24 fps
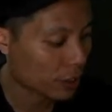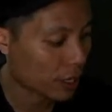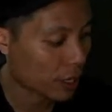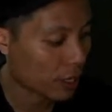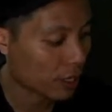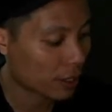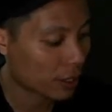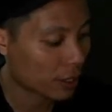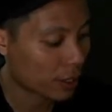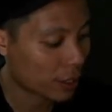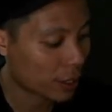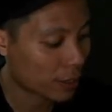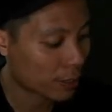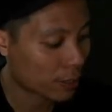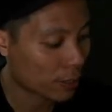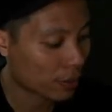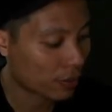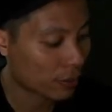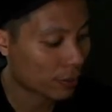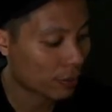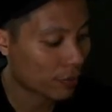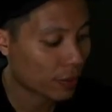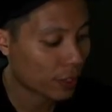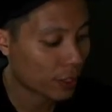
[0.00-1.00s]
and the name
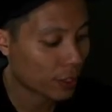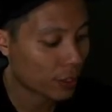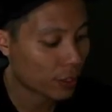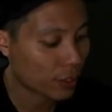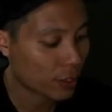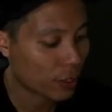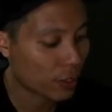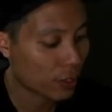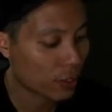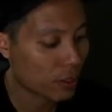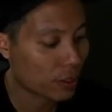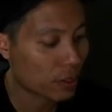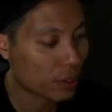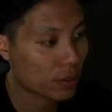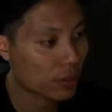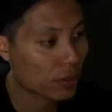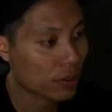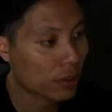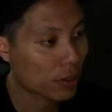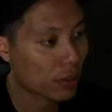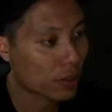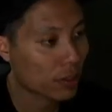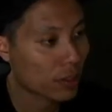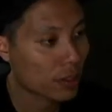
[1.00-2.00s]
of the function is
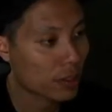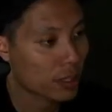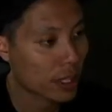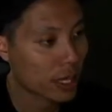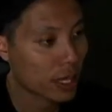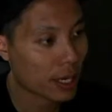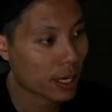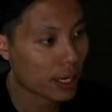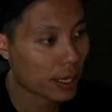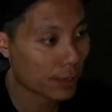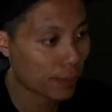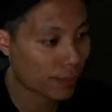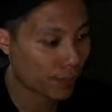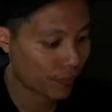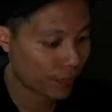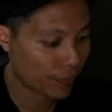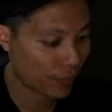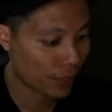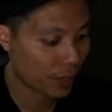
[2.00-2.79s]
called setup,